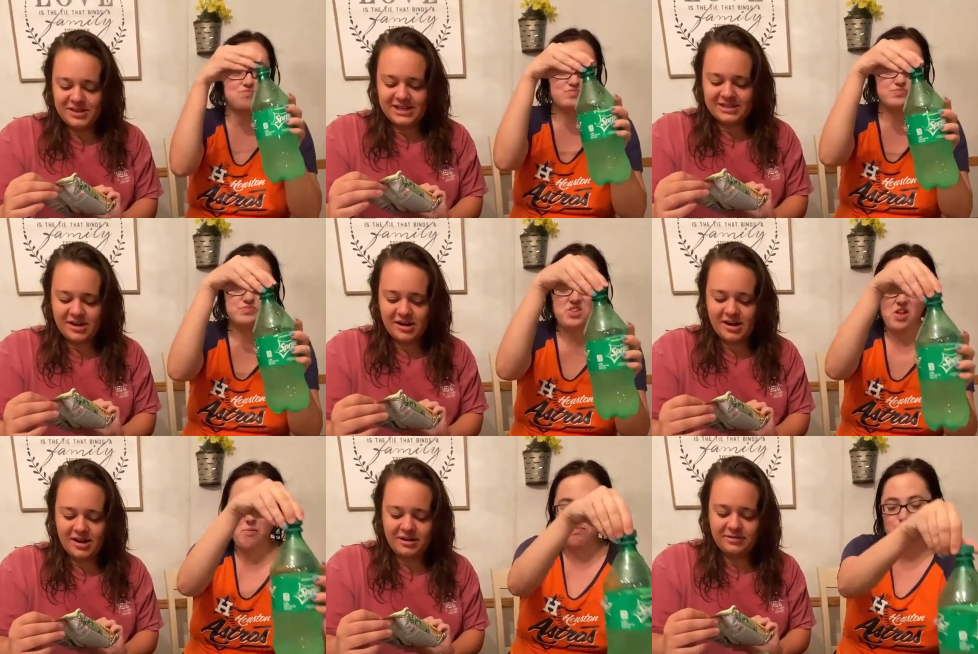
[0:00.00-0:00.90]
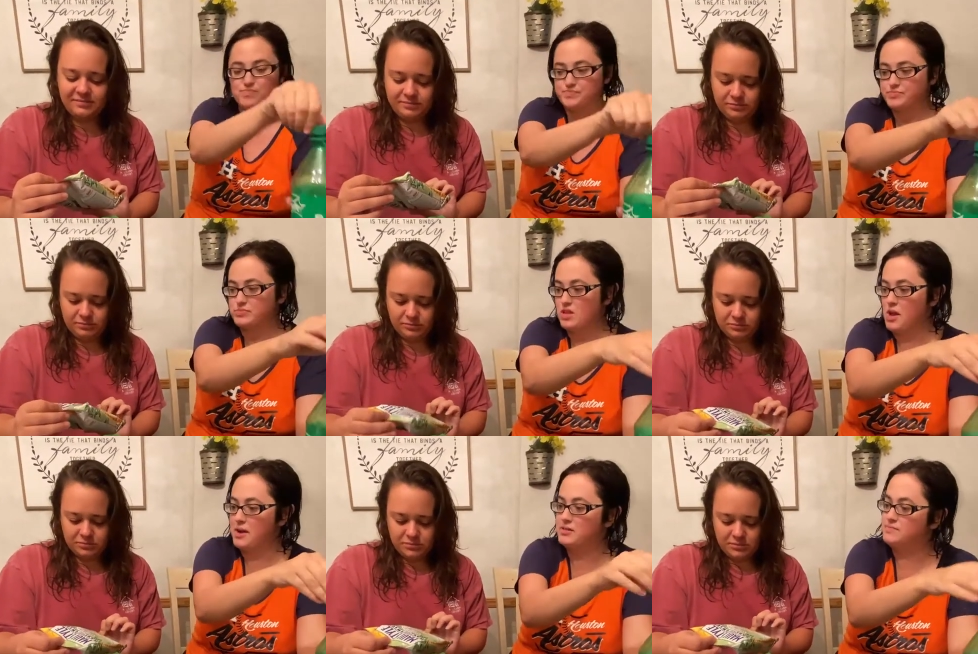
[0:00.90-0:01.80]
Speaker 1: these are...
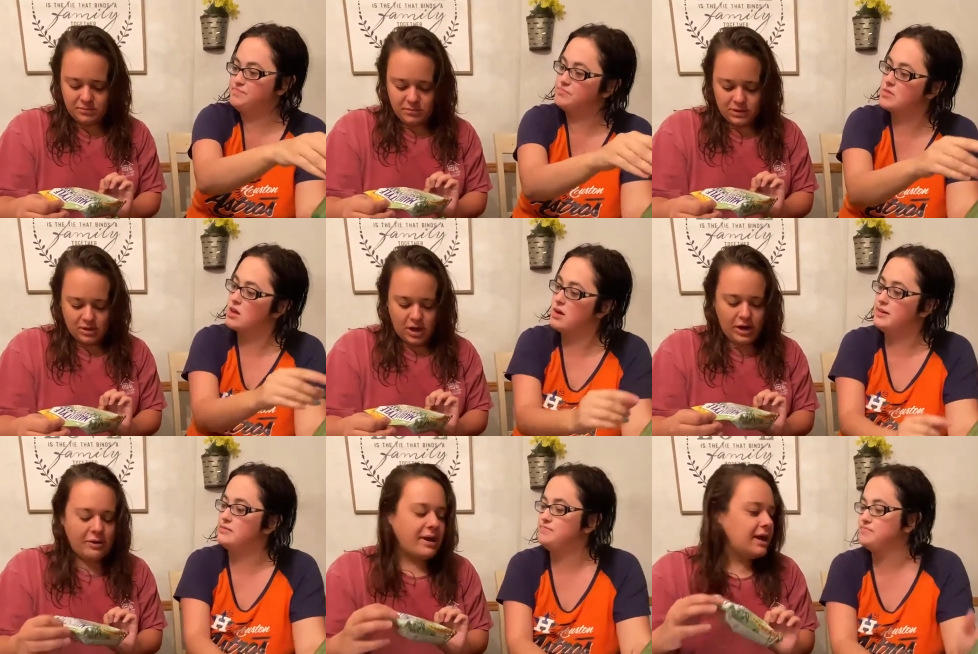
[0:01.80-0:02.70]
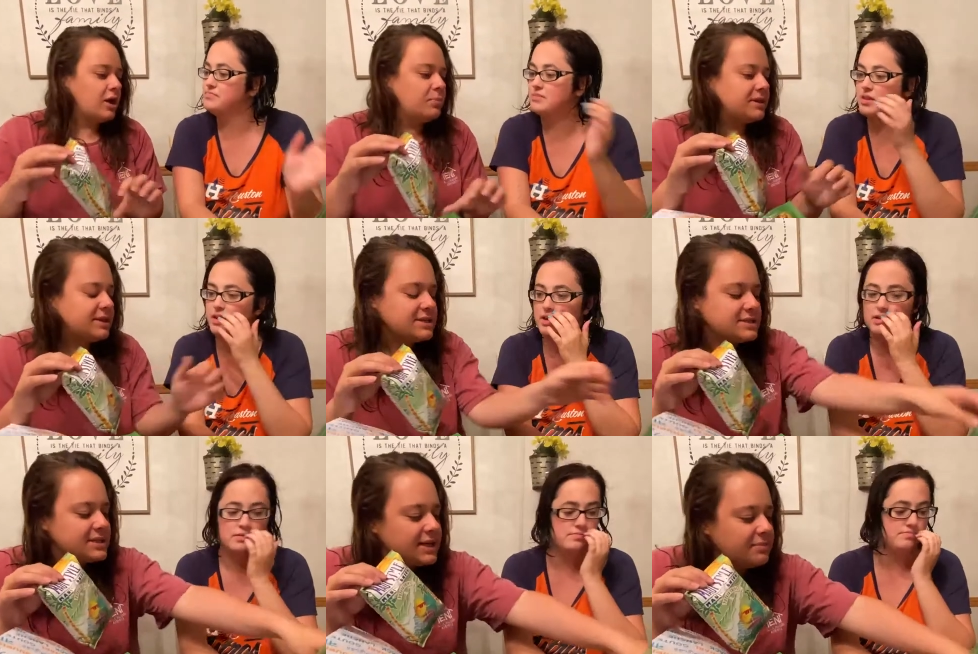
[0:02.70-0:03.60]
Okay, wait. Open
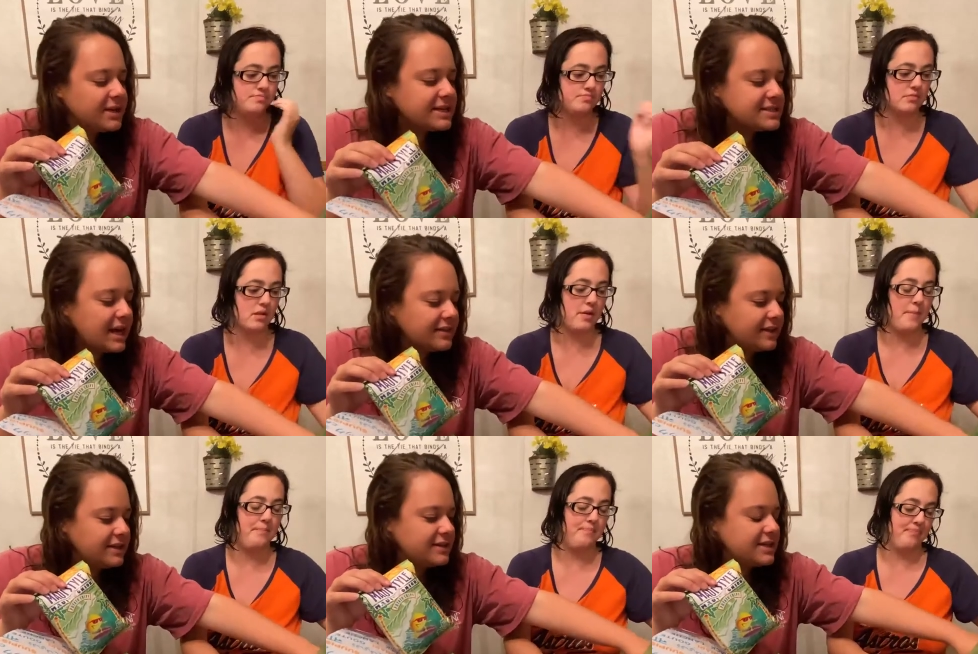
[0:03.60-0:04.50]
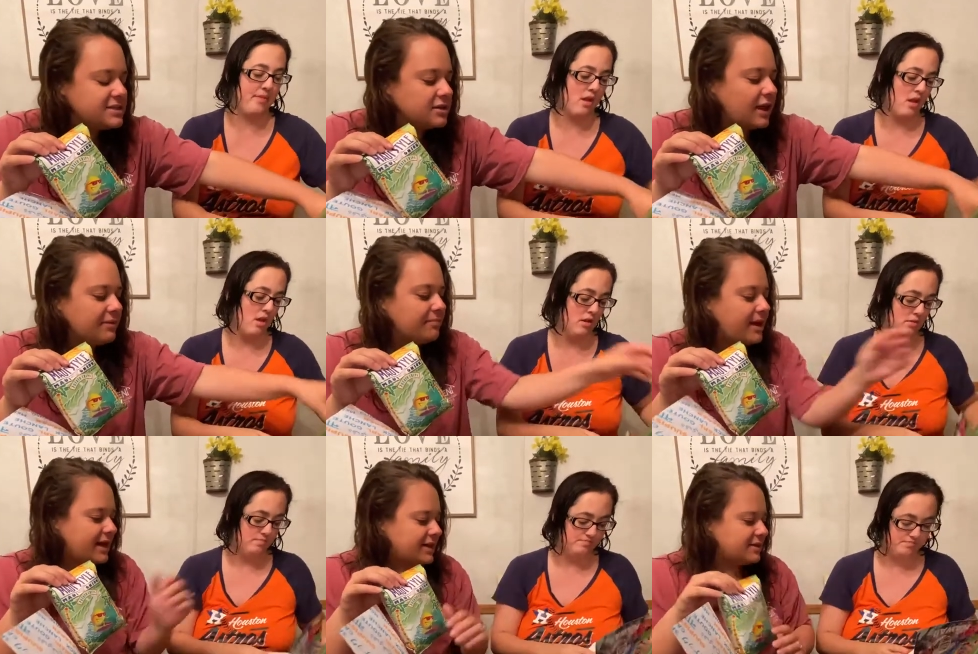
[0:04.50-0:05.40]
this thing because I think these are like
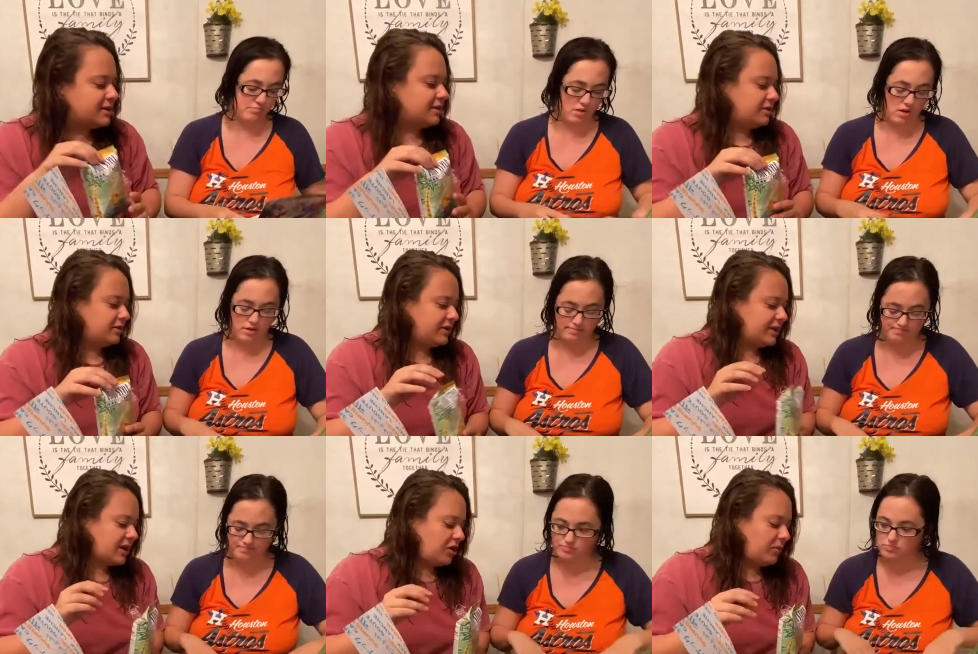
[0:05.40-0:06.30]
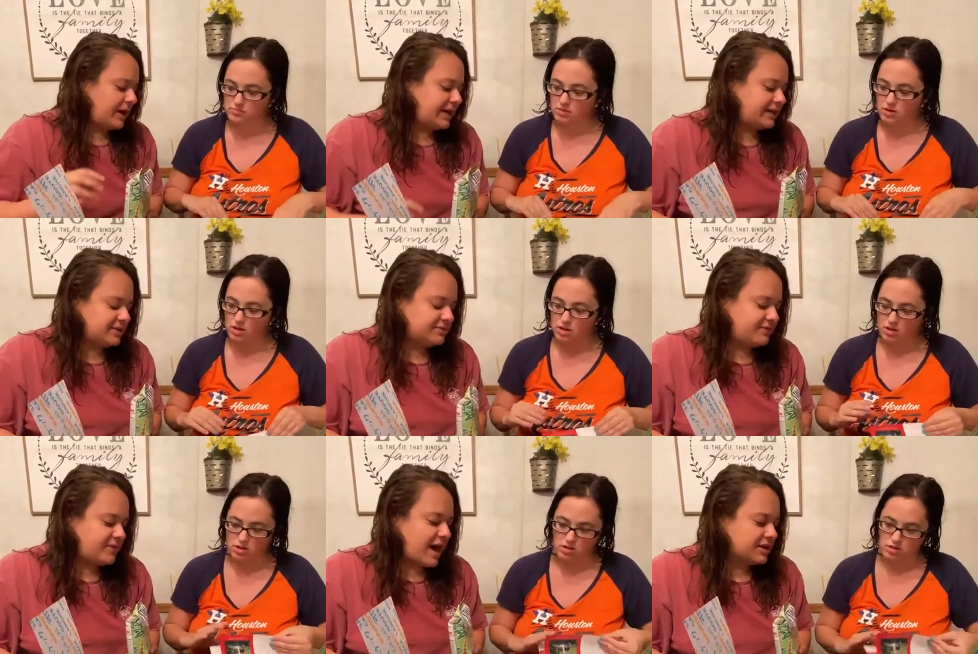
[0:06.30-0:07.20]
made in the Hawaiian
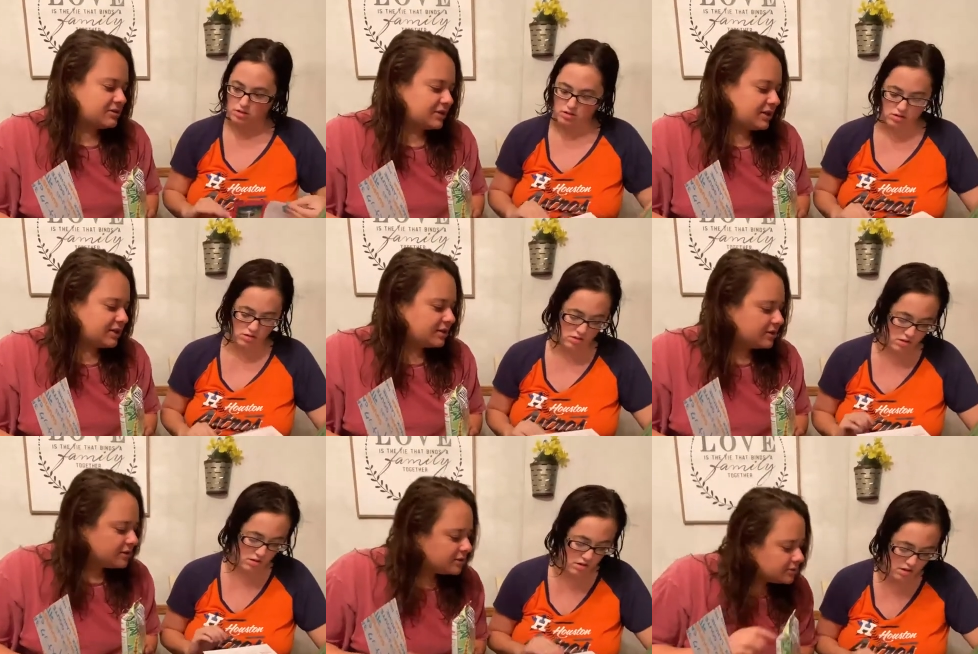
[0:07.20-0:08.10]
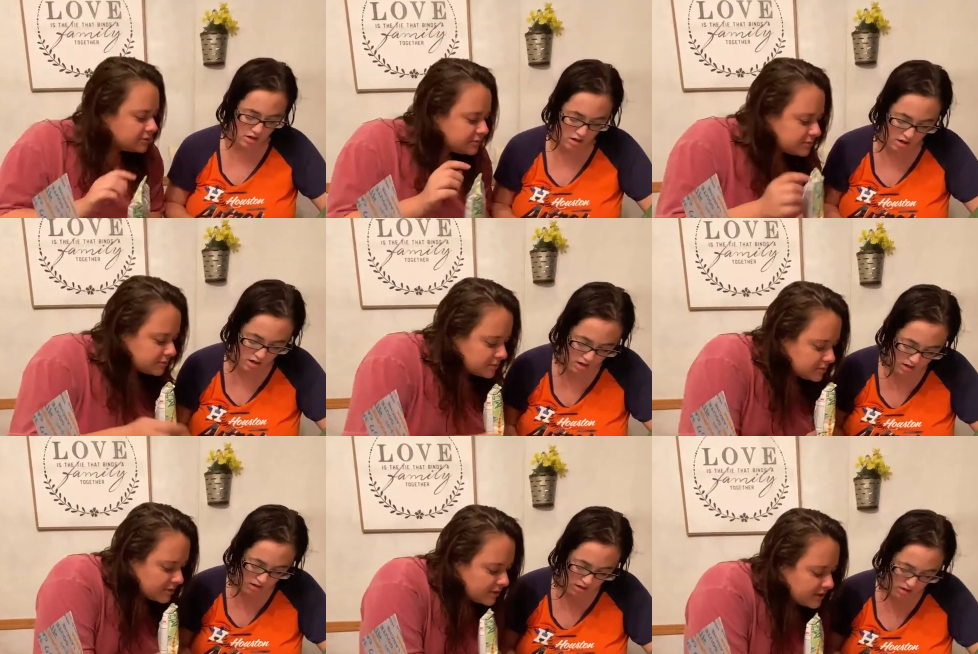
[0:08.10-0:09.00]
factory. Why don't you start
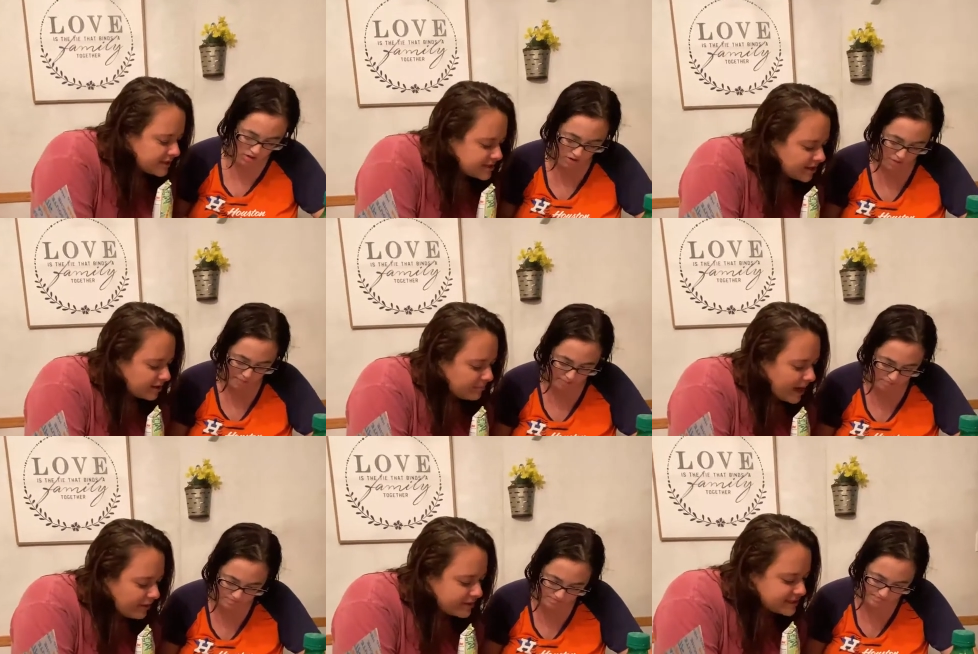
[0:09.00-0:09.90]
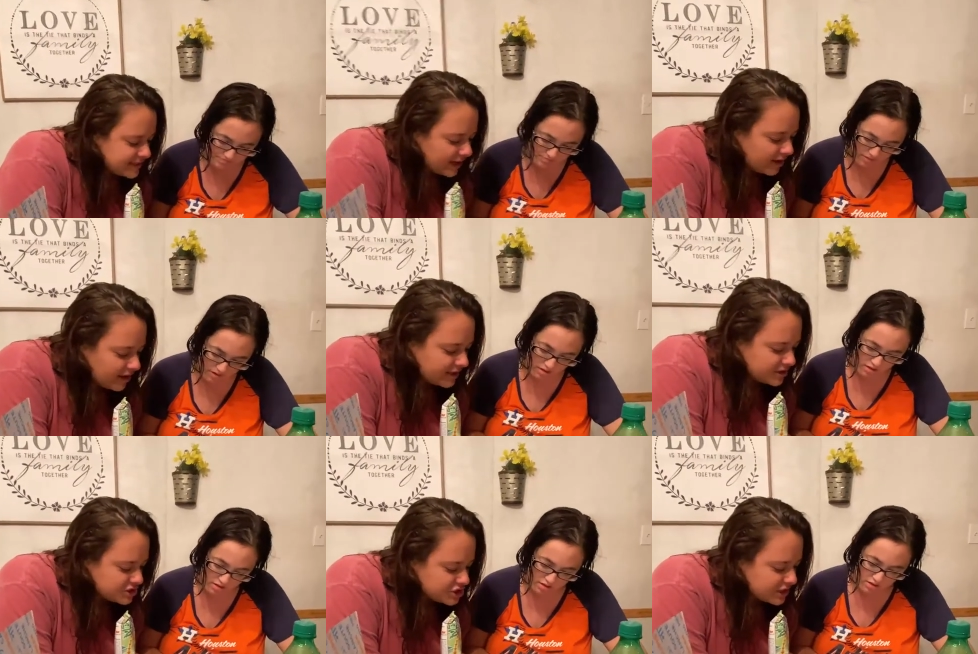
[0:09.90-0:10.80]
on backwards? These are Maui-style
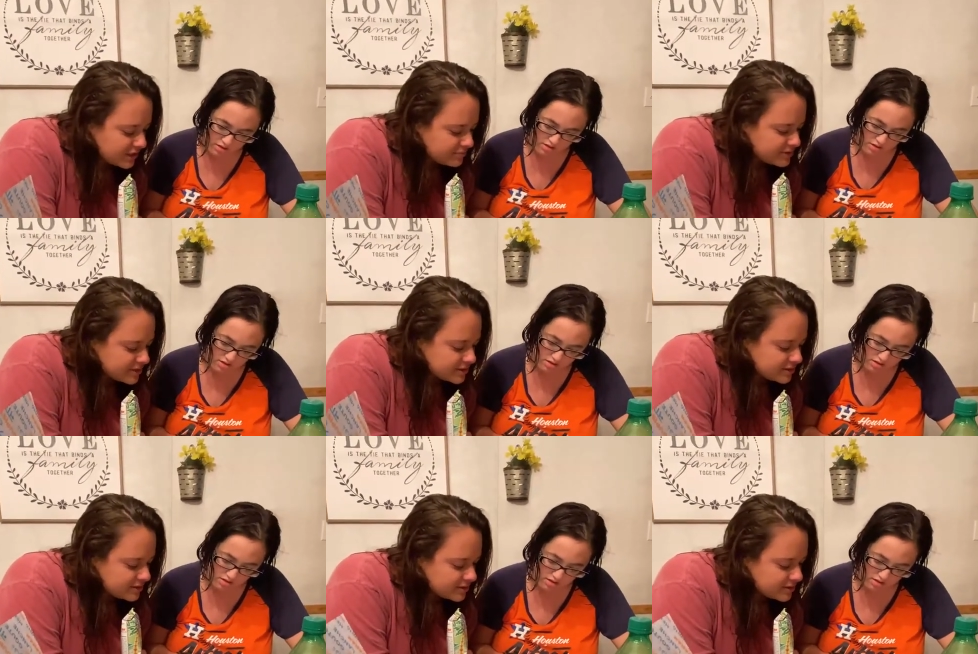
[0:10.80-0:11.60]
onion chips.